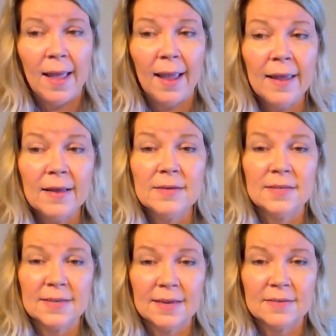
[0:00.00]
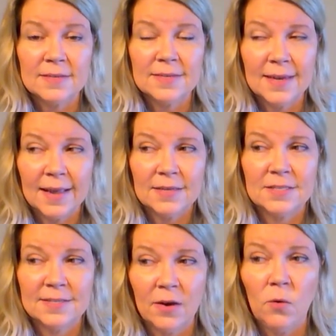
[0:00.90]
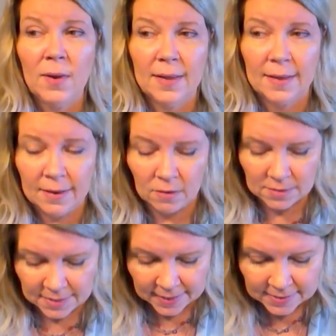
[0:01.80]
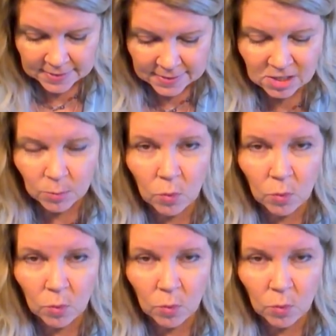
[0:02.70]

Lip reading: And to get so healed, to get to such a